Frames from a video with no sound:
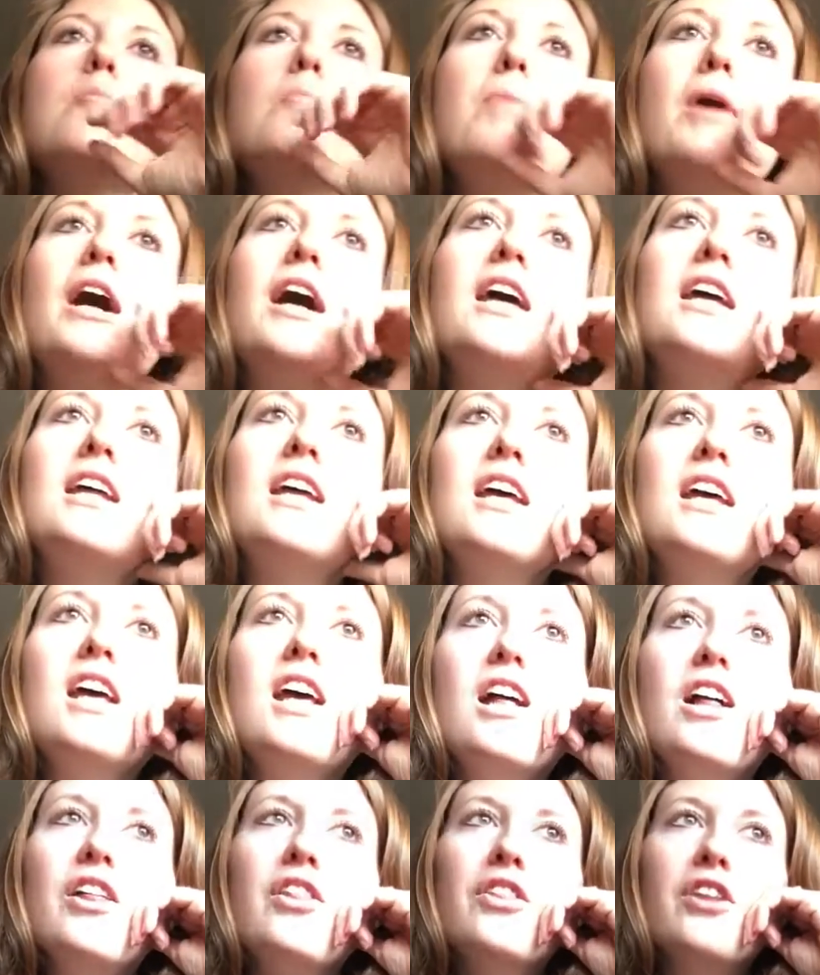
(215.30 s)
But
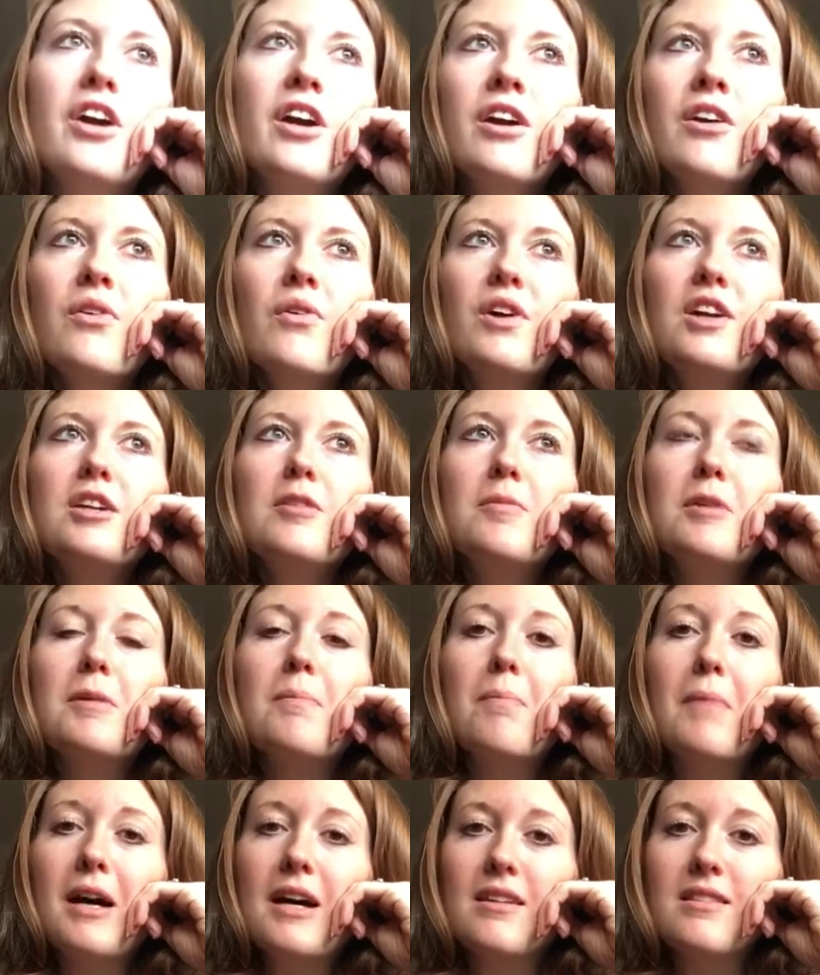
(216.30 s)
there are going to be
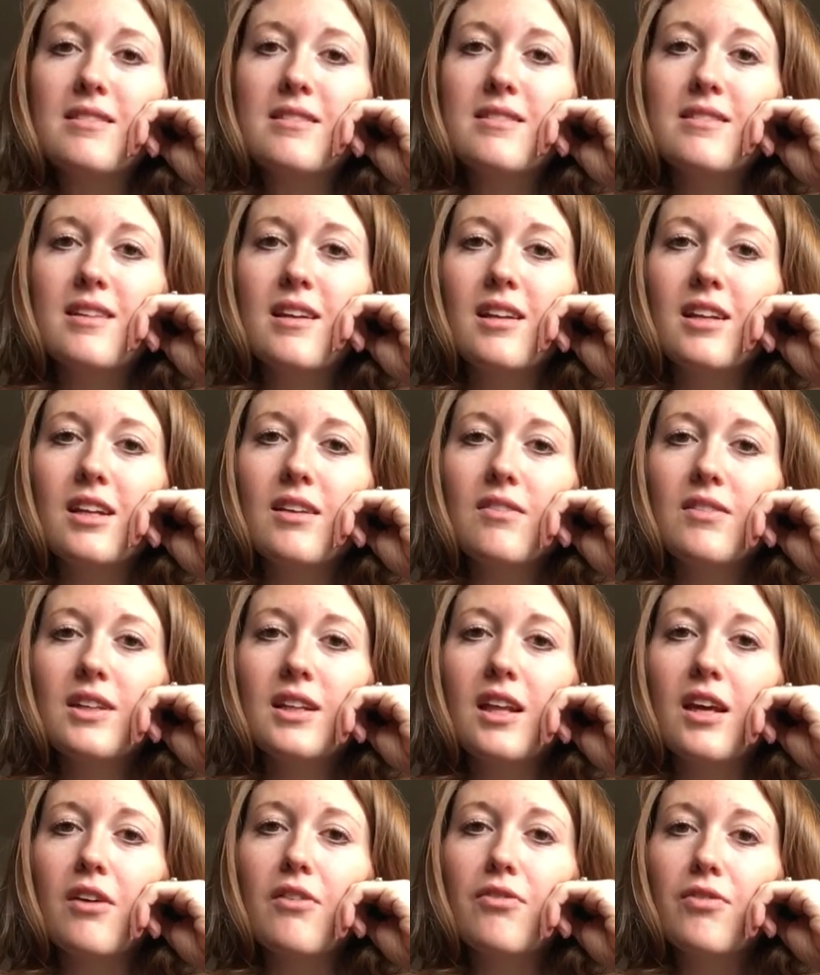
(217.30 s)
months and even
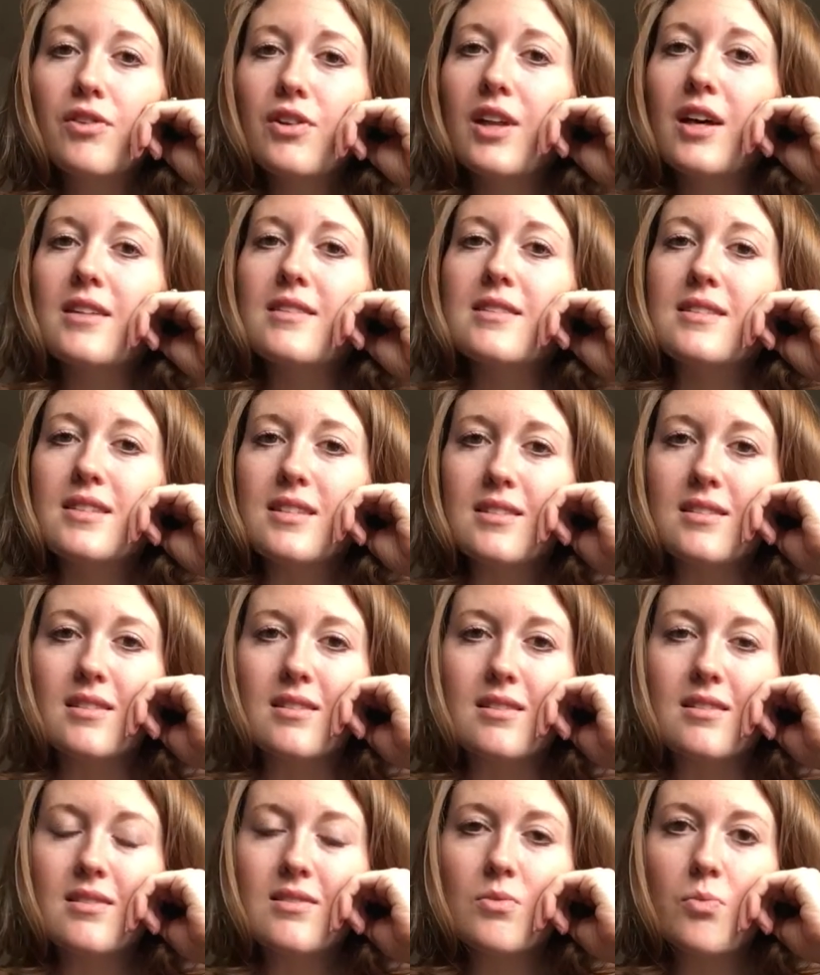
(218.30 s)
like full-on
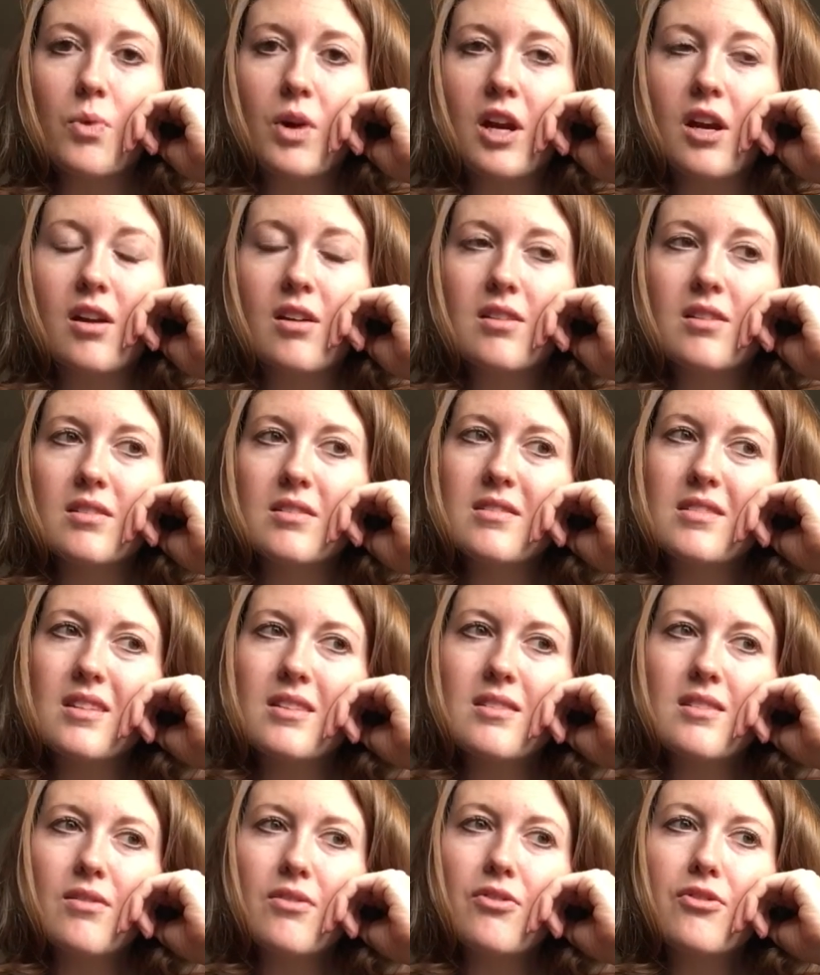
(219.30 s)
seasons where this
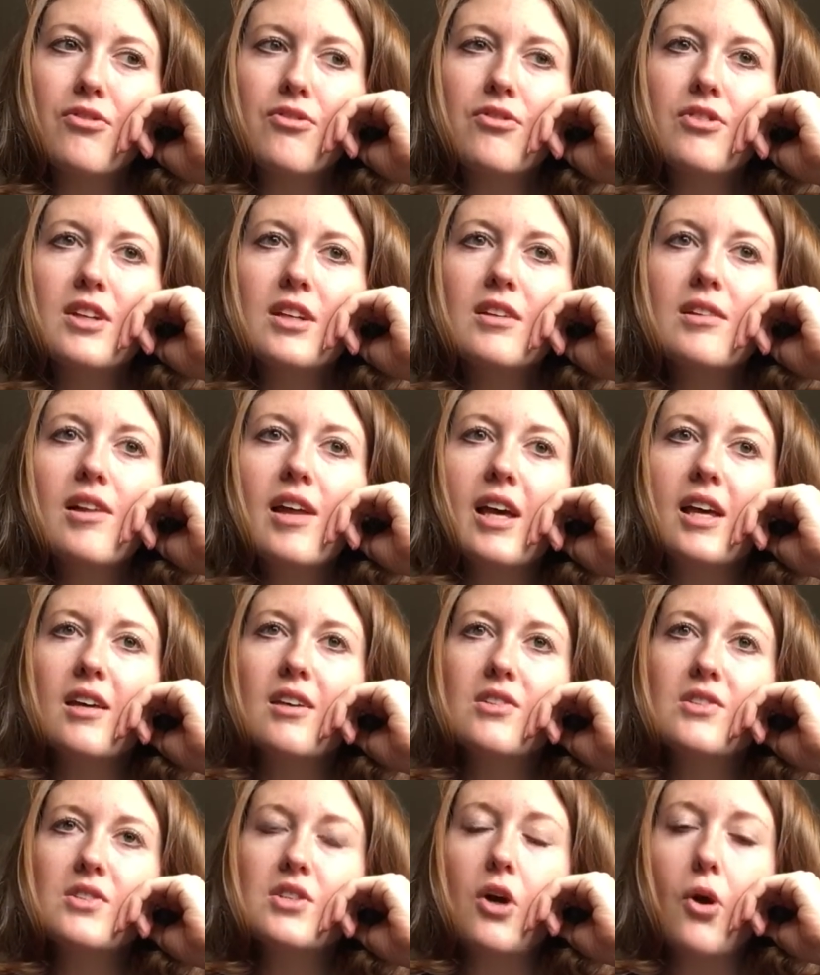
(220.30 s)
doesn't feel like
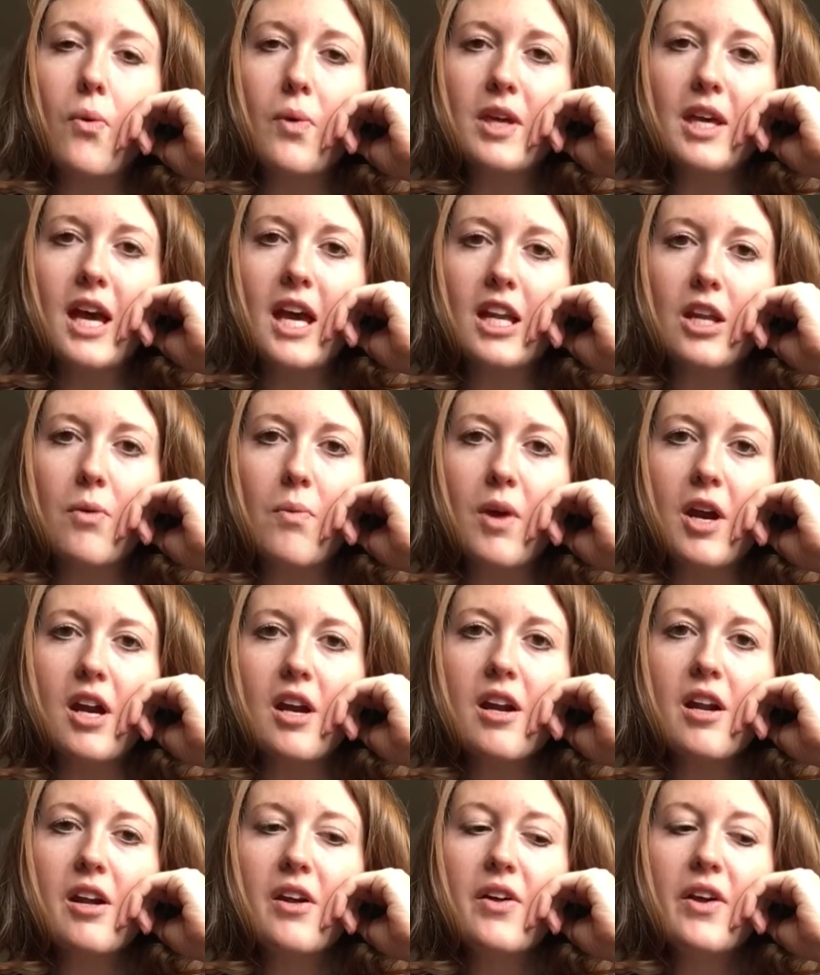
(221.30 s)
it's going
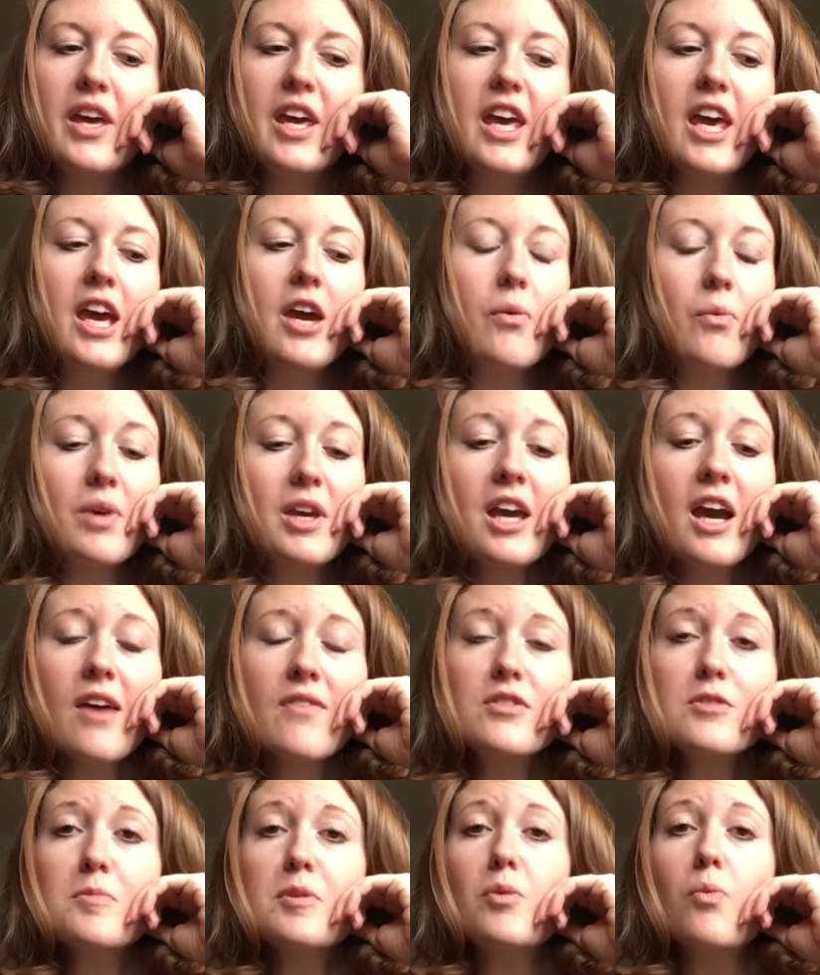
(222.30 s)
anywhere. And we
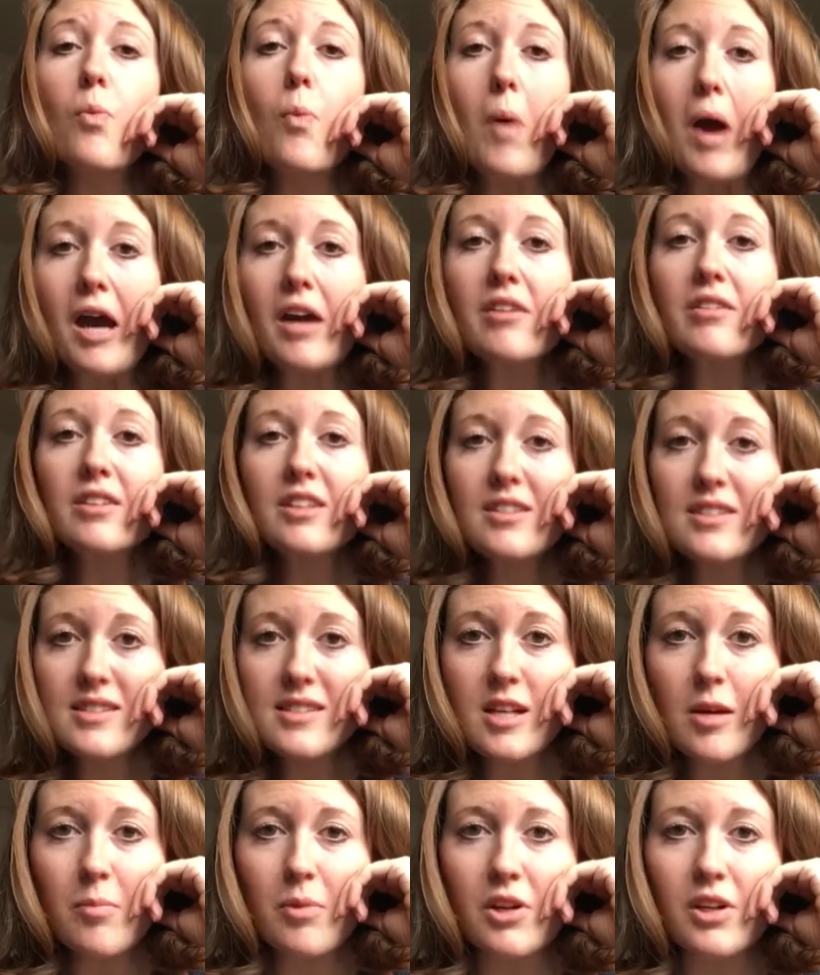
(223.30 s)
have to be wildly
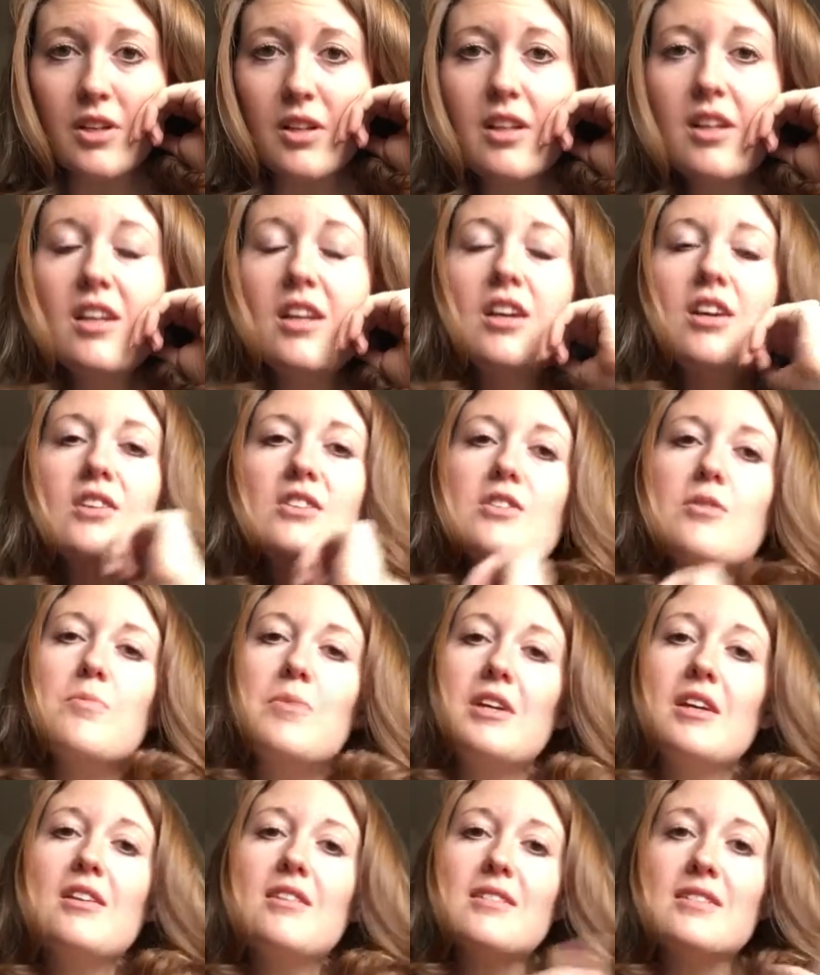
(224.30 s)
stubborn to
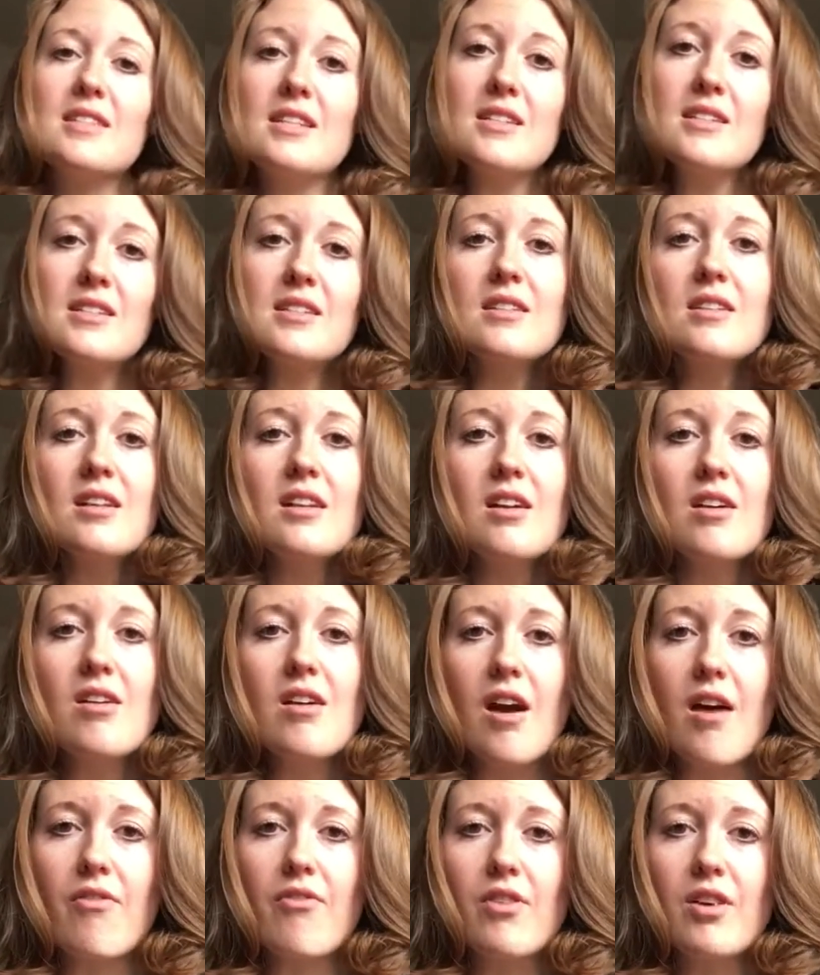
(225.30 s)
be consistent in our
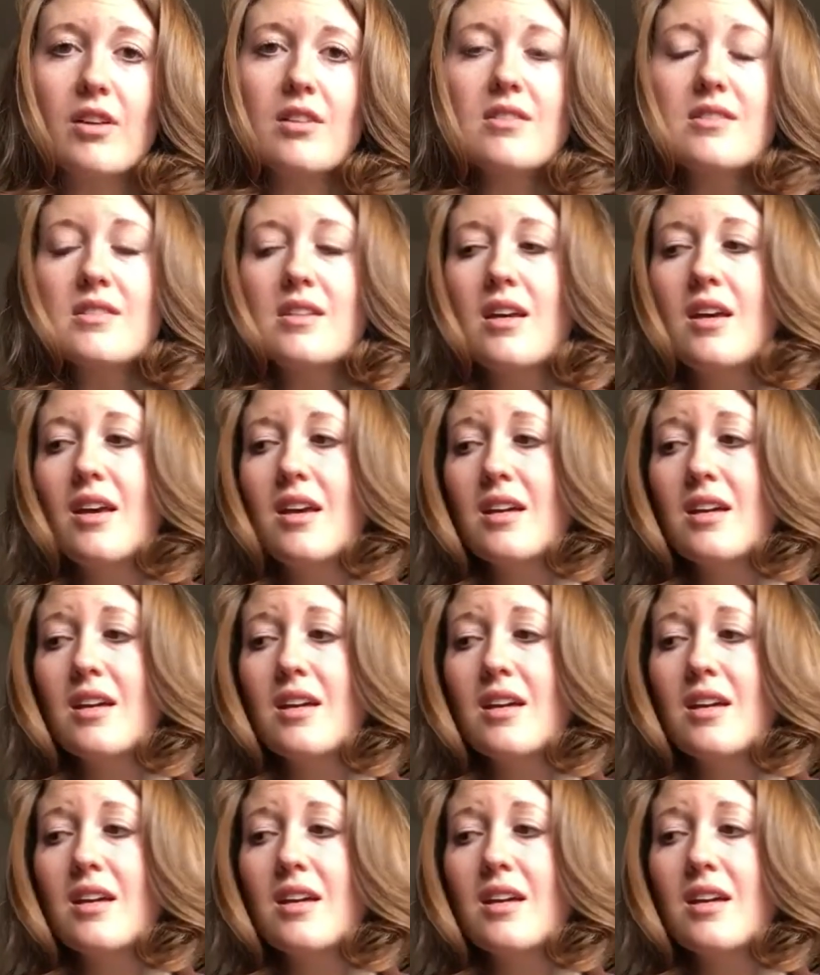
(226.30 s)
efforts,